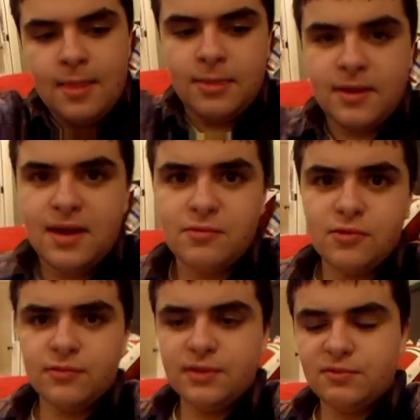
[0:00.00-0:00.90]
Today I'm
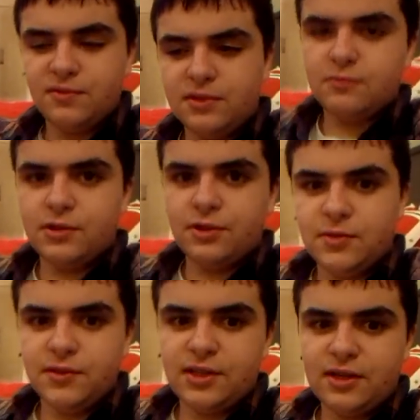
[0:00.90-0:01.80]
going to be reviewing one of the
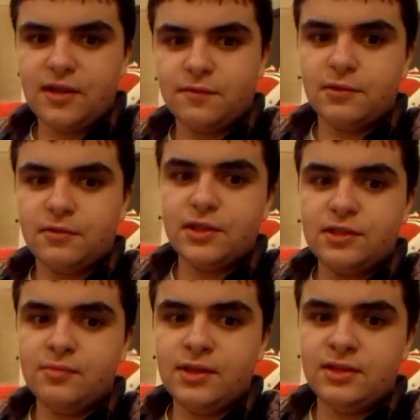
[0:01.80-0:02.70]
movies I got for
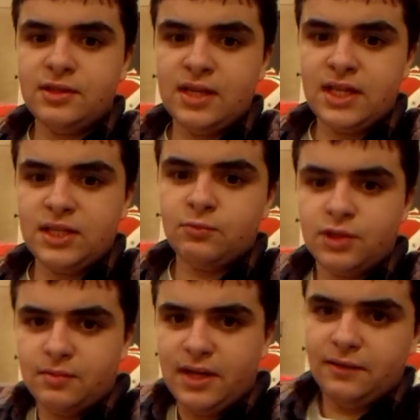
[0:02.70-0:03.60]
Christmas, and it's
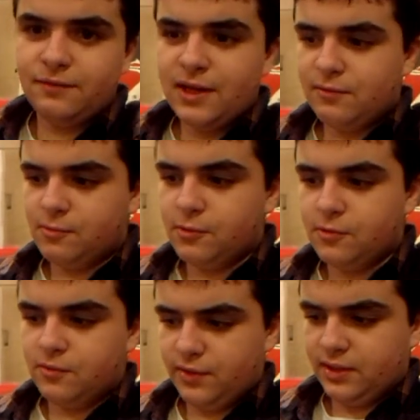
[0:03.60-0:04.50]
one of my favorite
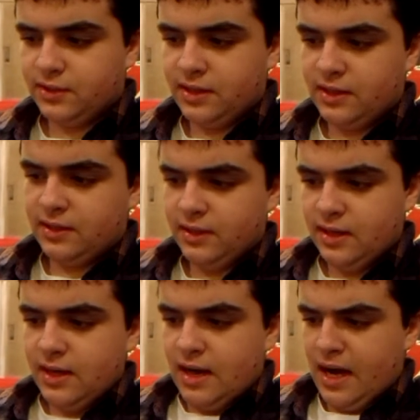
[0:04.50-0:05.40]
movies, and
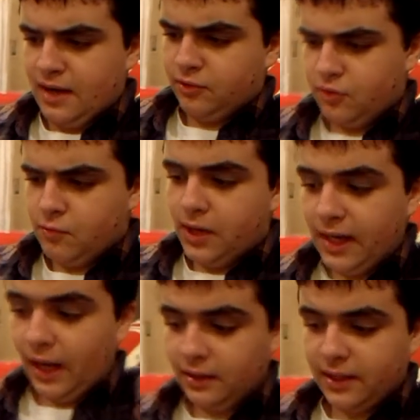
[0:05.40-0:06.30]
I don't know
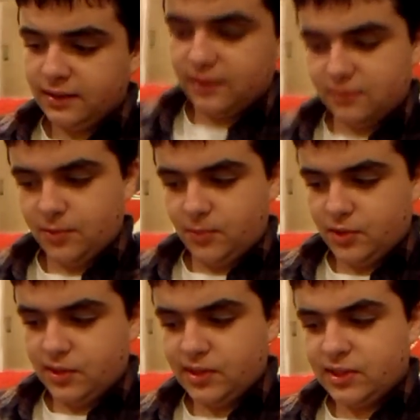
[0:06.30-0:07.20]
why I like this film.
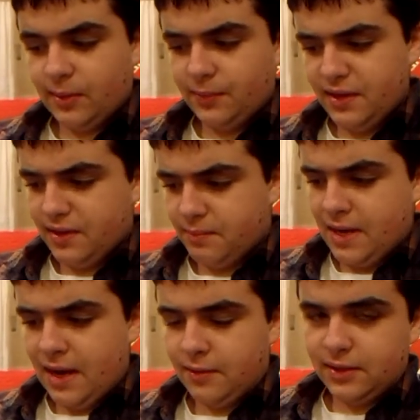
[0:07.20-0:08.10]
There's just something
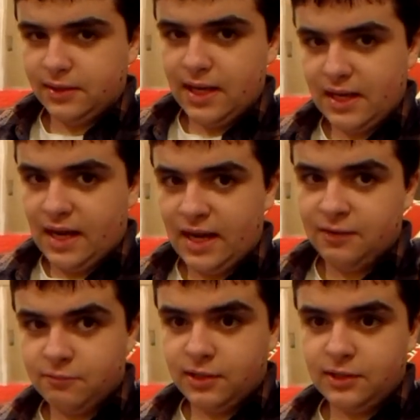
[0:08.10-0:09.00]
about it that
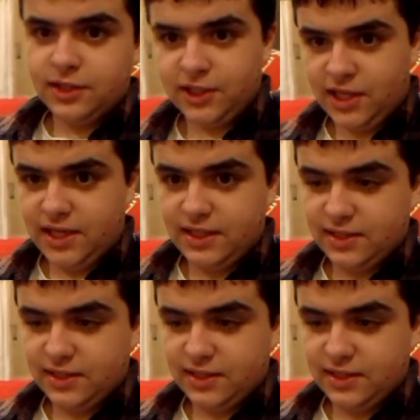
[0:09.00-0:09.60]
I really like.